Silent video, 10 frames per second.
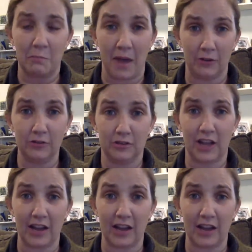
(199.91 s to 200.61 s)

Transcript: metals,